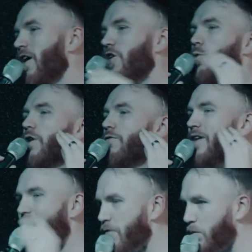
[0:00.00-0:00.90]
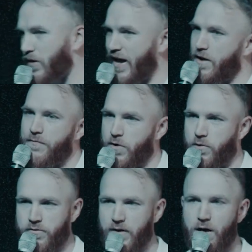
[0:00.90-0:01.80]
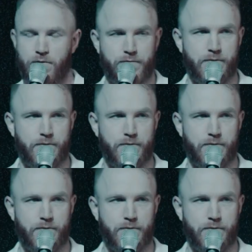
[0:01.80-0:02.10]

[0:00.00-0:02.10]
that you would have never planned for yourself.